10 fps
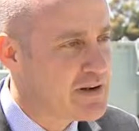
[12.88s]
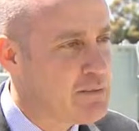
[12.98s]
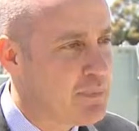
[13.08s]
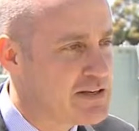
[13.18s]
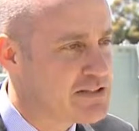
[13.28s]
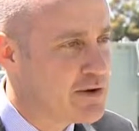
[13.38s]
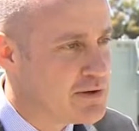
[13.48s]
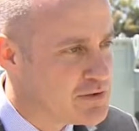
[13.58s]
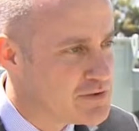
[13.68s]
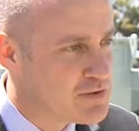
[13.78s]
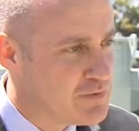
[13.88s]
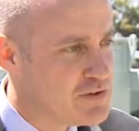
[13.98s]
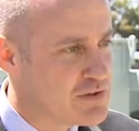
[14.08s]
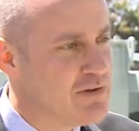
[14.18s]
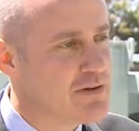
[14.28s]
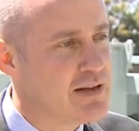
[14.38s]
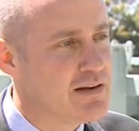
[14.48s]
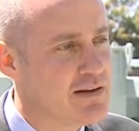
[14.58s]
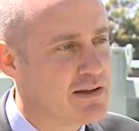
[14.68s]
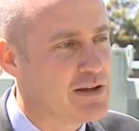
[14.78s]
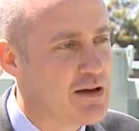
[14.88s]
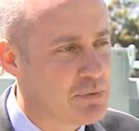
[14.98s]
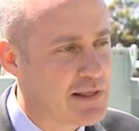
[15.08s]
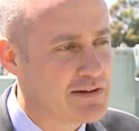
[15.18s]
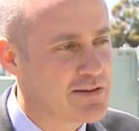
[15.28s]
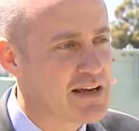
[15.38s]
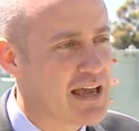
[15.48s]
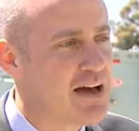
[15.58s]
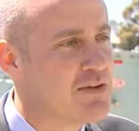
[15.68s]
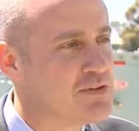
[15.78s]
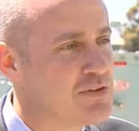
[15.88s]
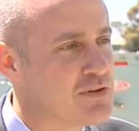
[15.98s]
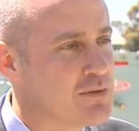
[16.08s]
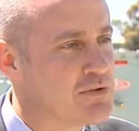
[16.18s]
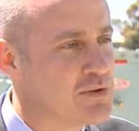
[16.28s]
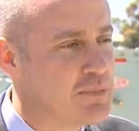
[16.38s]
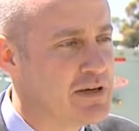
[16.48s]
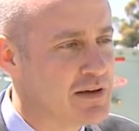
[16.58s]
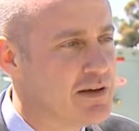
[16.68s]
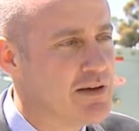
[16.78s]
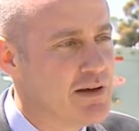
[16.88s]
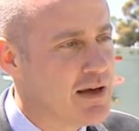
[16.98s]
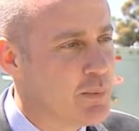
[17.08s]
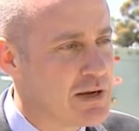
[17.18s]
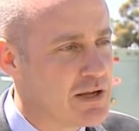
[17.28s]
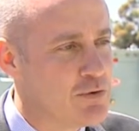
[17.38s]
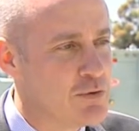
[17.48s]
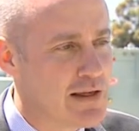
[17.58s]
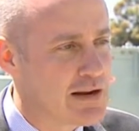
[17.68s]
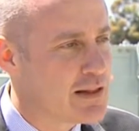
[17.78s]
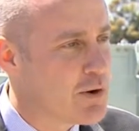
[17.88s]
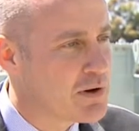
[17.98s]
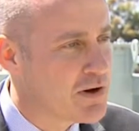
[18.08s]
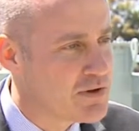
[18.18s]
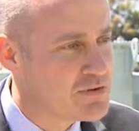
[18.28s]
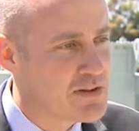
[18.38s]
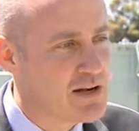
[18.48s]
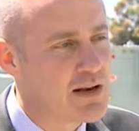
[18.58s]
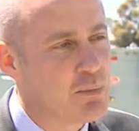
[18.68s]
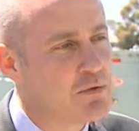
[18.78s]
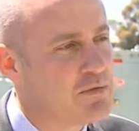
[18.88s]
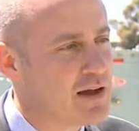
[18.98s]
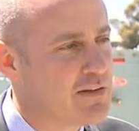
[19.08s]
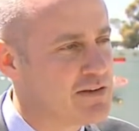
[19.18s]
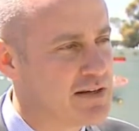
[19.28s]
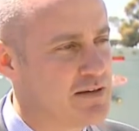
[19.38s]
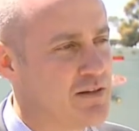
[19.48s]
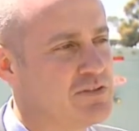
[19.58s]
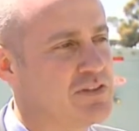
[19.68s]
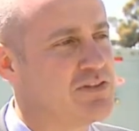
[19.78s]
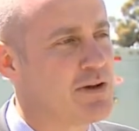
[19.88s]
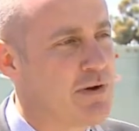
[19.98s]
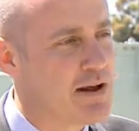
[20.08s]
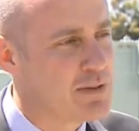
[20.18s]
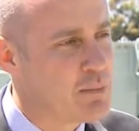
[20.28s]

the day baseload is sufficient, and you have plants like ours that service the peak, and we can do that at lower cost than a number of the other technologies that are out in the